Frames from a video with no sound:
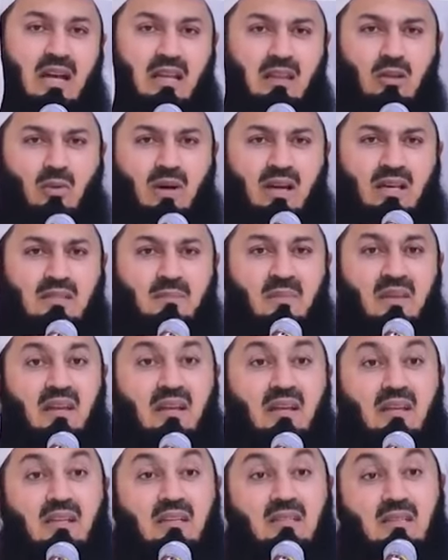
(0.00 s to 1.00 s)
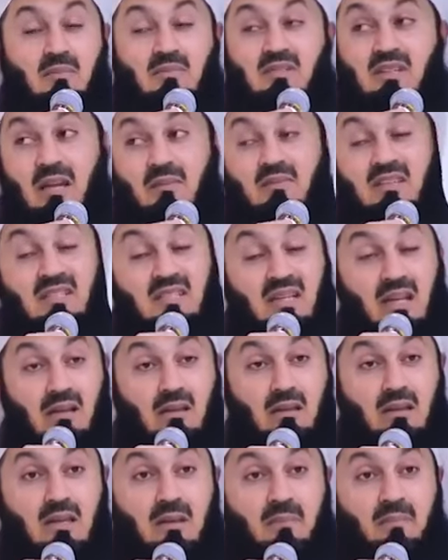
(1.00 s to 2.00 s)
Otherwise, sometimes it's
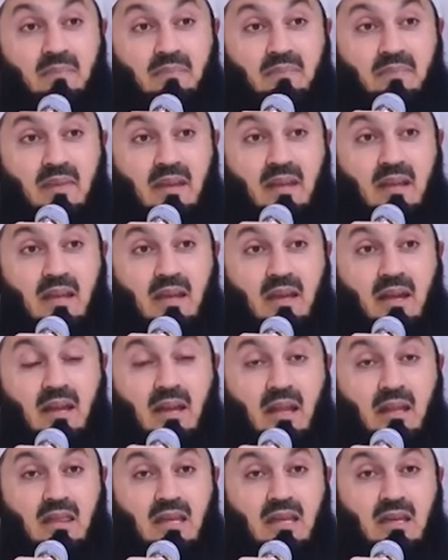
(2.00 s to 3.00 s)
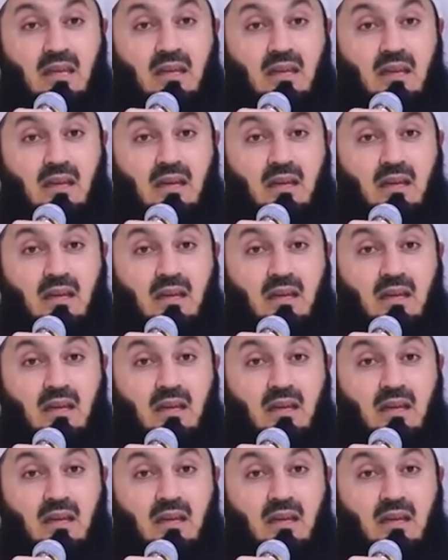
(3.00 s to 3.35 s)
healthy. And I think,